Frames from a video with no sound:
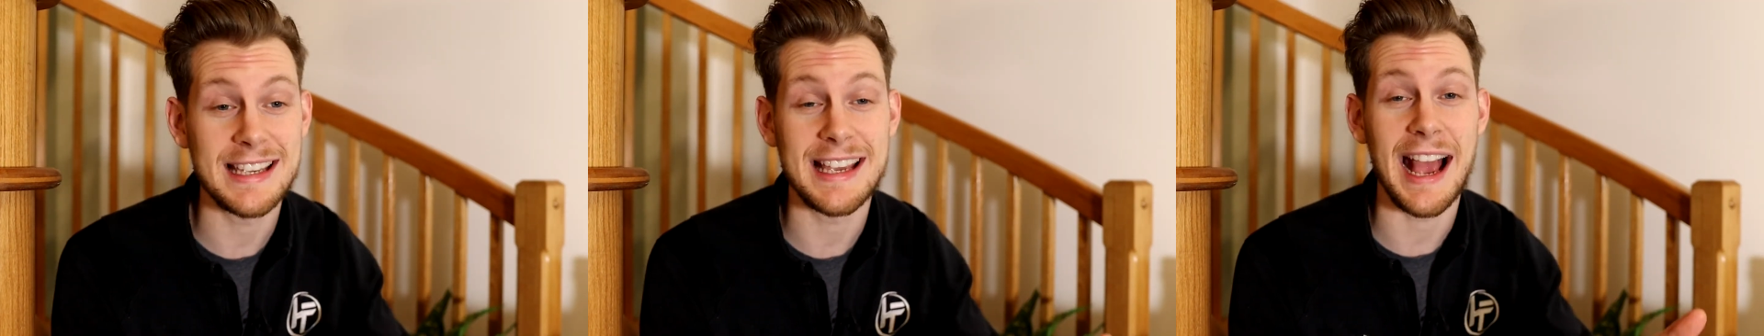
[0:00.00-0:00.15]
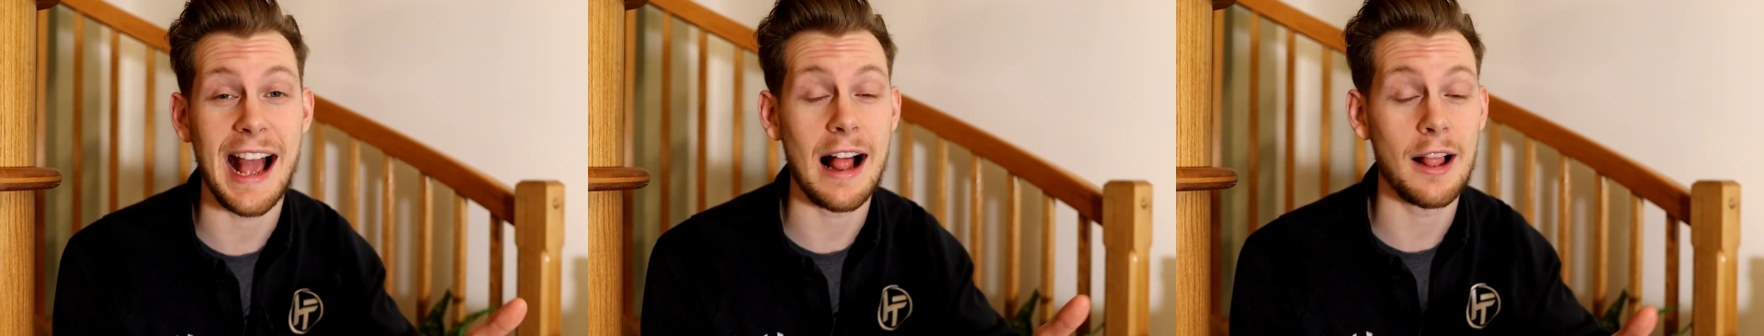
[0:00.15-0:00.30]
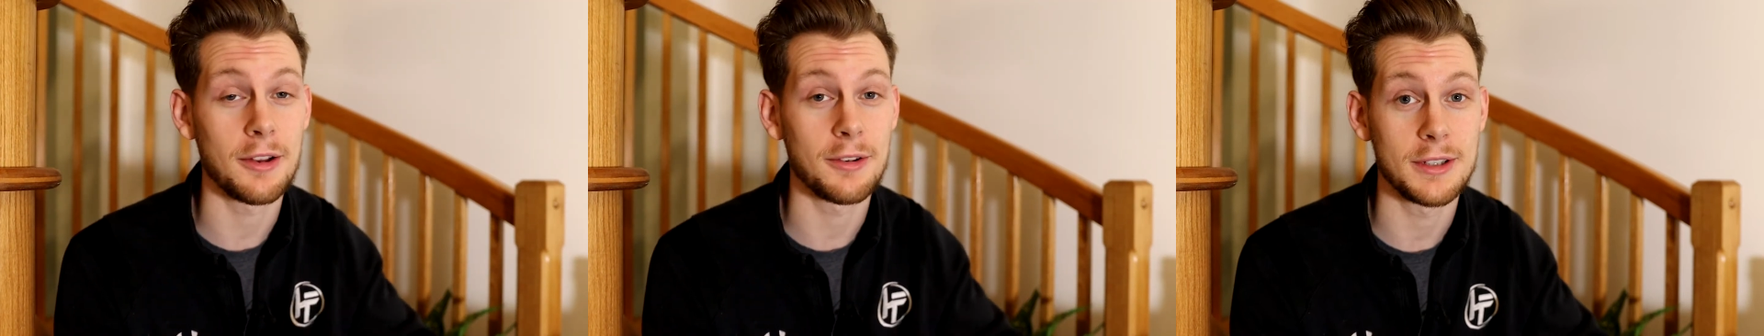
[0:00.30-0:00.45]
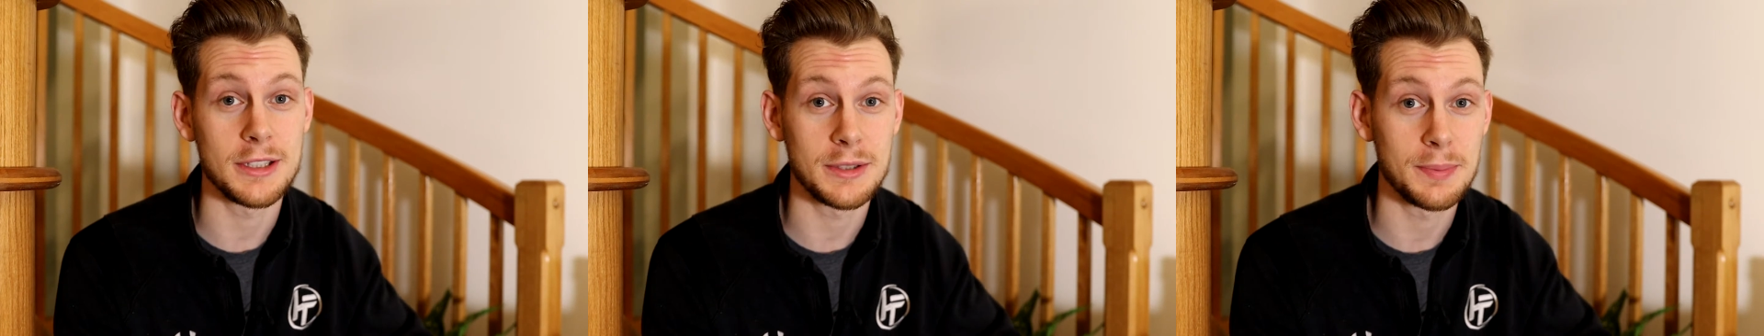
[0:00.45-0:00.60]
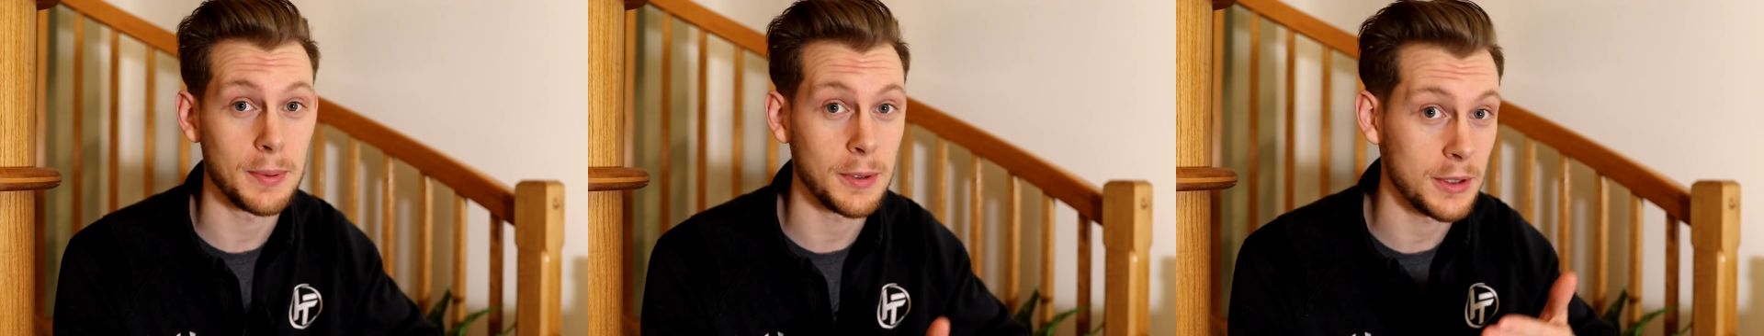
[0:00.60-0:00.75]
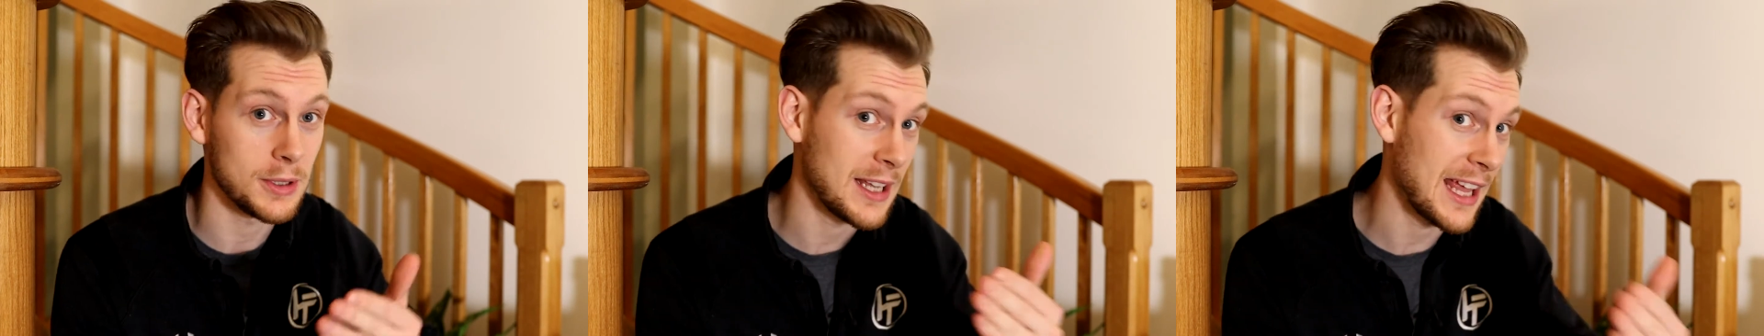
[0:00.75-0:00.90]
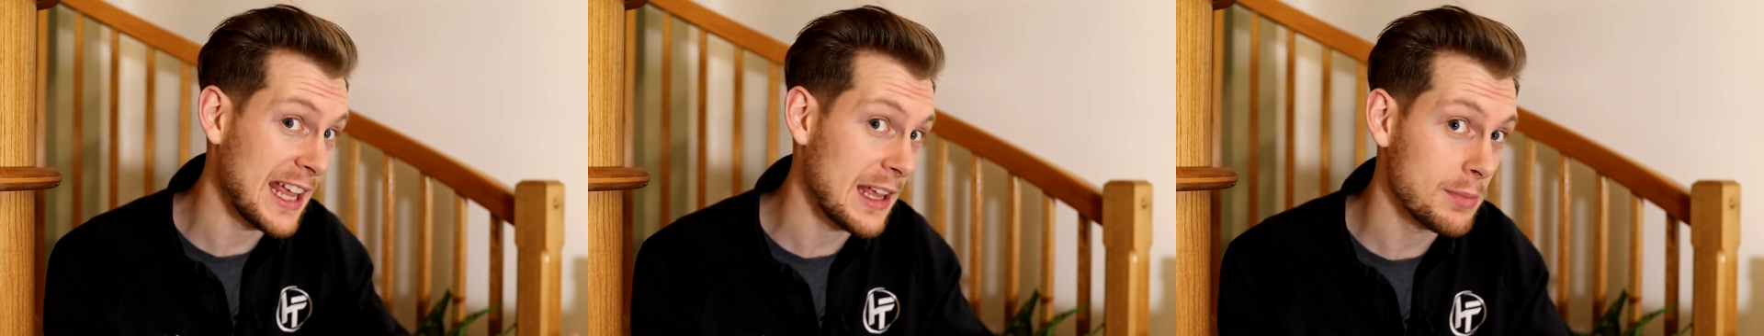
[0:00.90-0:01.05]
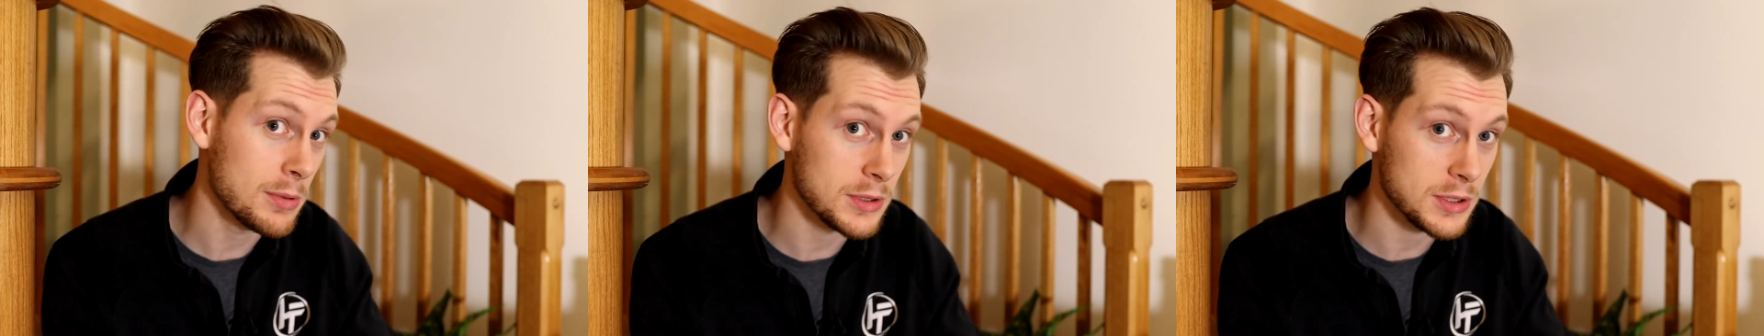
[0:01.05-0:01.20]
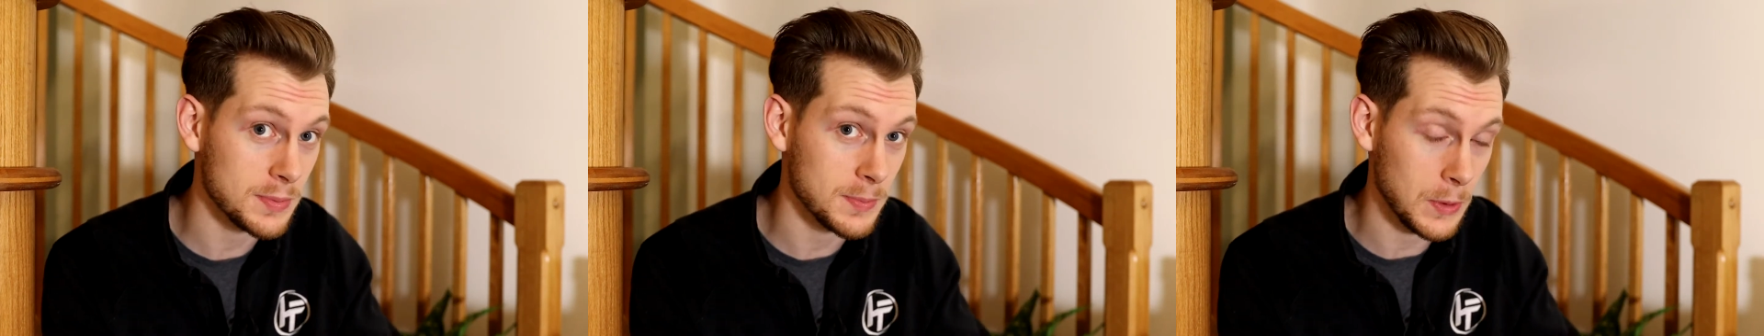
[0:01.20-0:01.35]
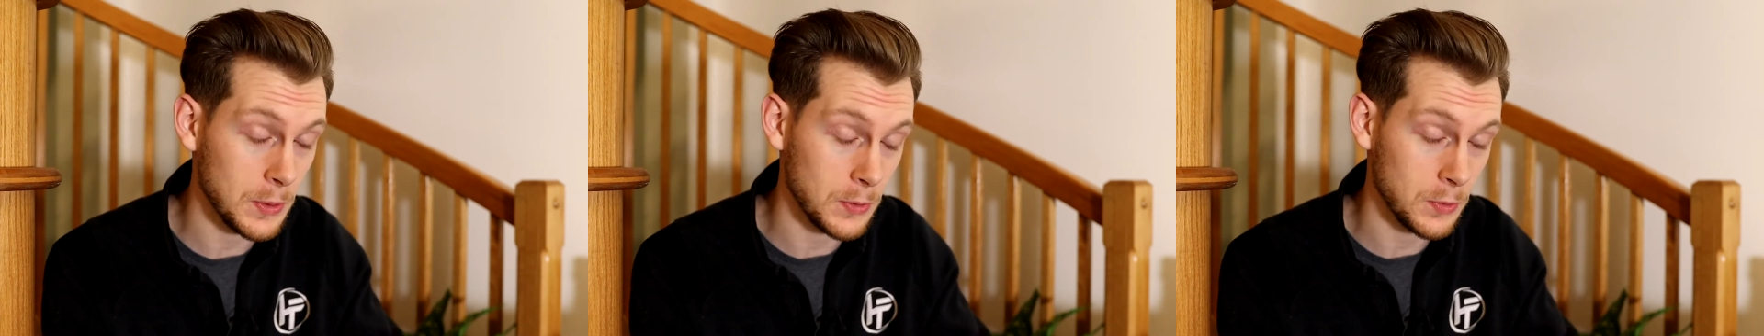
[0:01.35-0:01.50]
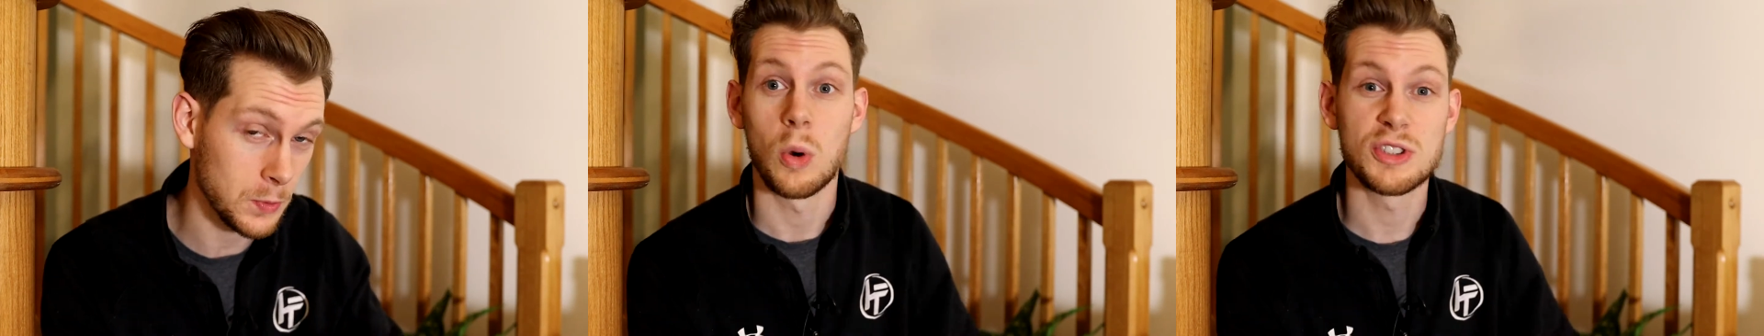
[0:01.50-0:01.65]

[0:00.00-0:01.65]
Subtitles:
calories per tablespoon,